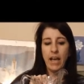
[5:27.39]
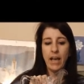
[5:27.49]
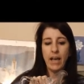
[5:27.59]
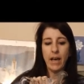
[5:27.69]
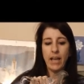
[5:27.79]

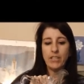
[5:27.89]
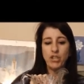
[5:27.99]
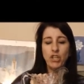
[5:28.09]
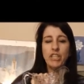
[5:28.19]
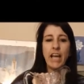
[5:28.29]
Uh, it
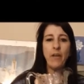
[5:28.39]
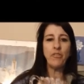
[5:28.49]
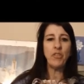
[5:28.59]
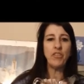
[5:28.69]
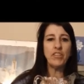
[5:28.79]
turned out
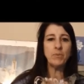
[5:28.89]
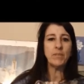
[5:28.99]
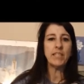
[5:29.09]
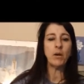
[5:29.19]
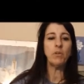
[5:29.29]
that this
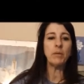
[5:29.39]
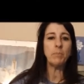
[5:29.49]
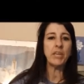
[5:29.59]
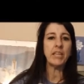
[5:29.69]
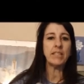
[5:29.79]
was the only
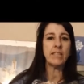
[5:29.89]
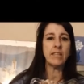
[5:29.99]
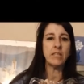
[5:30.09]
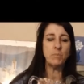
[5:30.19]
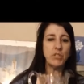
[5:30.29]
piece
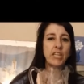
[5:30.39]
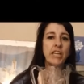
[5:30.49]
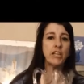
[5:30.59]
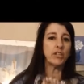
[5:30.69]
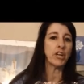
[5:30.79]
that this
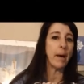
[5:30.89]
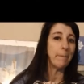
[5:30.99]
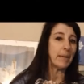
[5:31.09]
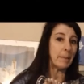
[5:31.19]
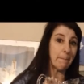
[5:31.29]
particular
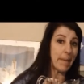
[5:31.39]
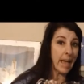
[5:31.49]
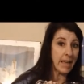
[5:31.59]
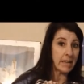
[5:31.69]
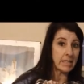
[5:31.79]
company
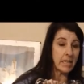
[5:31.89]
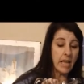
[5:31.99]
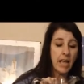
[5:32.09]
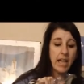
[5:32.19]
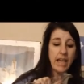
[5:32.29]
made.
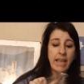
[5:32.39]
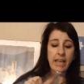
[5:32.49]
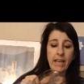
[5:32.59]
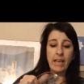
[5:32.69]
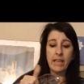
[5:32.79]

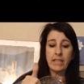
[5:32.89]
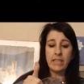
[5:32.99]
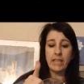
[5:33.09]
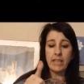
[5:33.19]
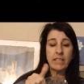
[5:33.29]
And
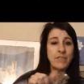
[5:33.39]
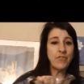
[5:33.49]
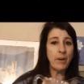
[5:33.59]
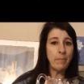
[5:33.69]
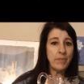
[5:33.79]
it is
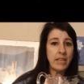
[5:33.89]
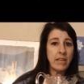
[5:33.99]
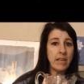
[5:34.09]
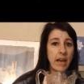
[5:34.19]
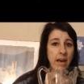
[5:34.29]
from
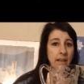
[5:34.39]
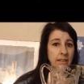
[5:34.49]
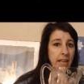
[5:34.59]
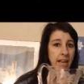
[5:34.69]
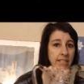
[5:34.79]
the uh,
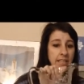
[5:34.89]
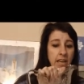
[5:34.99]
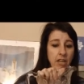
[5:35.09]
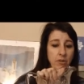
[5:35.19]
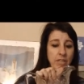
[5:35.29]
late
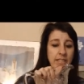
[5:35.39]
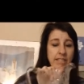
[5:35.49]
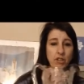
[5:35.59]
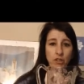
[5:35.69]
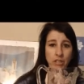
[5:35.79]
1800s.
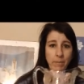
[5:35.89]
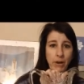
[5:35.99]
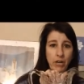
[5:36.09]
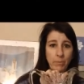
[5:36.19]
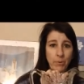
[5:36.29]
It's early
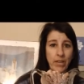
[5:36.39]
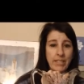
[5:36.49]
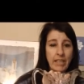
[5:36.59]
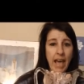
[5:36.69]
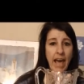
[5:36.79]
American
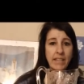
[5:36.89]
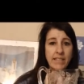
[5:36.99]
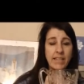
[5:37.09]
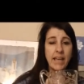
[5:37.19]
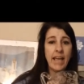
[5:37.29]
press glass.